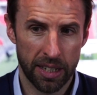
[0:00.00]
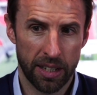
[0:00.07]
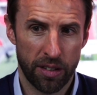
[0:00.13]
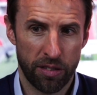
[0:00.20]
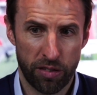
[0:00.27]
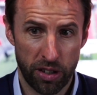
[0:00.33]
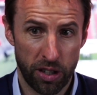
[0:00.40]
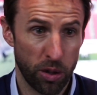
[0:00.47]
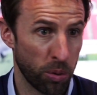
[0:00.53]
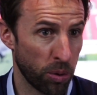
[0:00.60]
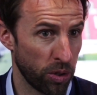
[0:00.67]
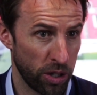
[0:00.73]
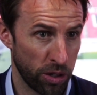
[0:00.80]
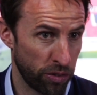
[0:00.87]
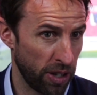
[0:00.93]
for you
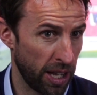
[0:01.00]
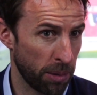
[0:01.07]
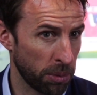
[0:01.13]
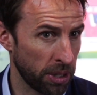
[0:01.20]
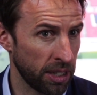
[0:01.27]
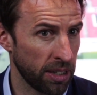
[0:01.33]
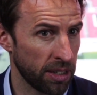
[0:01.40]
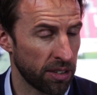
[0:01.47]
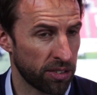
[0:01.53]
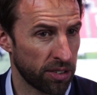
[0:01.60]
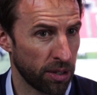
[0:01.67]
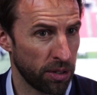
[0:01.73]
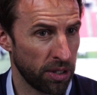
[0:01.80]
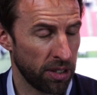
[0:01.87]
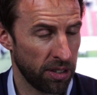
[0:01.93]
or your family,
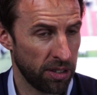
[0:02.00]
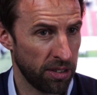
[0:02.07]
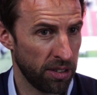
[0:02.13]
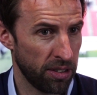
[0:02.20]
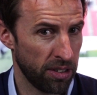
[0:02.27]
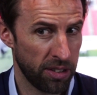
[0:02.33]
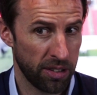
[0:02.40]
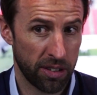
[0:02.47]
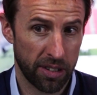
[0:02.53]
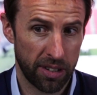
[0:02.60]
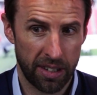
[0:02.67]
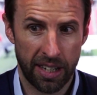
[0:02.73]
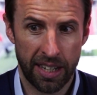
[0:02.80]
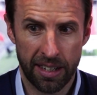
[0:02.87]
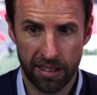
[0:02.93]
so you're going
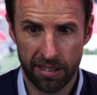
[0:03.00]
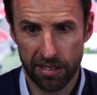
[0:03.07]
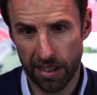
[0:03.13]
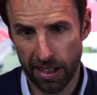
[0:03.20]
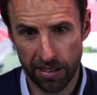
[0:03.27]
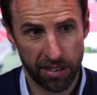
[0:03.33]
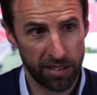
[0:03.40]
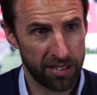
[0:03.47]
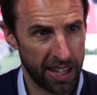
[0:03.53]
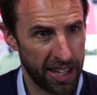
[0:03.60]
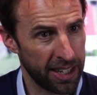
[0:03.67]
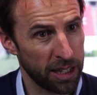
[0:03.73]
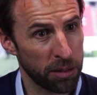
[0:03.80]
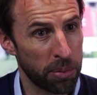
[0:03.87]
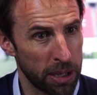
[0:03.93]
to need
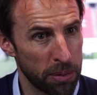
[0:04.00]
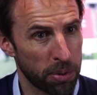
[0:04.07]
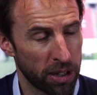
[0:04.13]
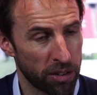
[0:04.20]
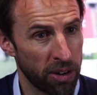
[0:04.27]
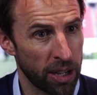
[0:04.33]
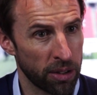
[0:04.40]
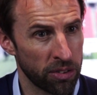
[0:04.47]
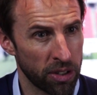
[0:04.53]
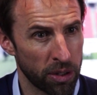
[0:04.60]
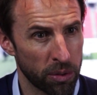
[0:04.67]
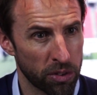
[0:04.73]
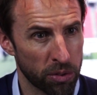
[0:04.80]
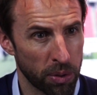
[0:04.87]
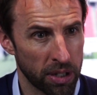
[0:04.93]
understanding people around
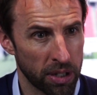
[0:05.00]
you as